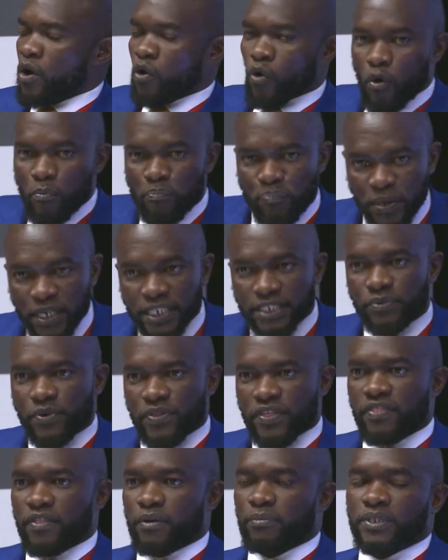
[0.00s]
compete
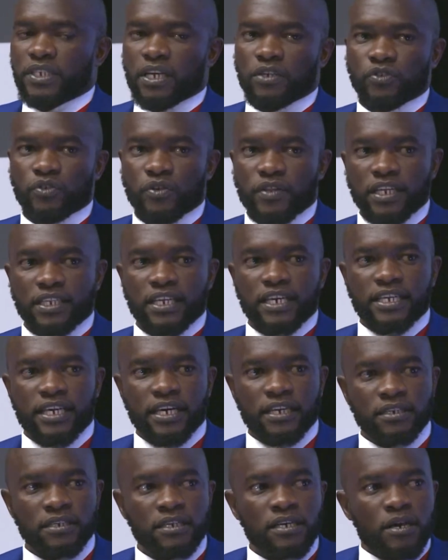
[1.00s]
within themselves so that they
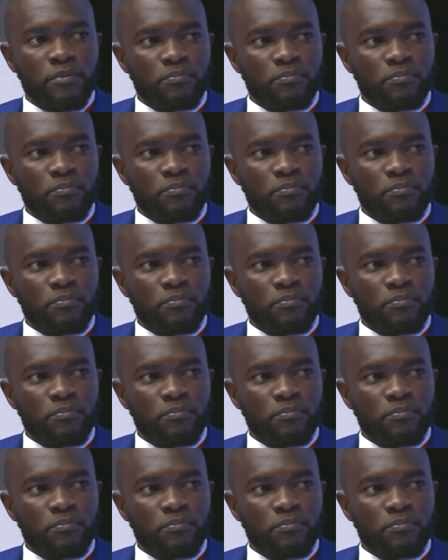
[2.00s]
can